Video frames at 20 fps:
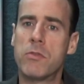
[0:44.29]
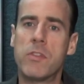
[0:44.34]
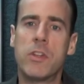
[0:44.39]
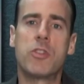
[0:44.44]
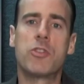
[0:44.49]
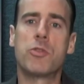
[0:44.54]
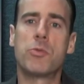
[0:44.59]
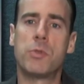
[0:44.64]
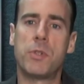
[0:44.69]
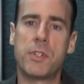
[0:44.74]

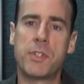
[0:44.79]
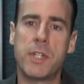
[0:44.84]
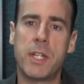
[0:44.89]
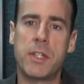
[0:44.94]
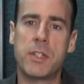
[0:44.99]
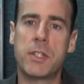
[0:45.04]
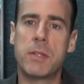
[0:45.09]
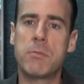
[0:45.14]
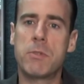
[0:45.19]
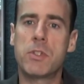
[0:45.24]
visual
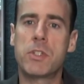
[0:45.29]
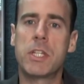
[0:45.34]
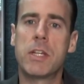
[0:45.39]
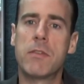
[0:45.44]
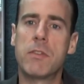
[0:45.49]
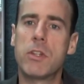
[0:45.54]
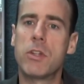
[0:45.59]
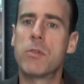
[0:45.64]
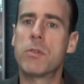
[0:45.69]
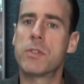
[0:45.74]
sense. I'm just
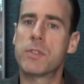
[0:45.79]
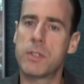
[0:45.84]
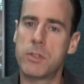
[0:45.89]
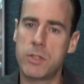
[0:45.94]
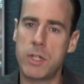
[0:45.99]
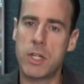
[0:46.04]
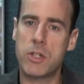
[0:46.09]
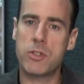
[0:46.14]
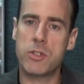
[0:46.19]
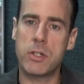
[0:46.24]
giving you a
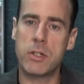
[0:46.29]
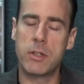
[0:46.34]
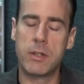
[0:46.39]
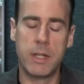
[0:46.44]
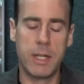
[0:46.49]
suggestion.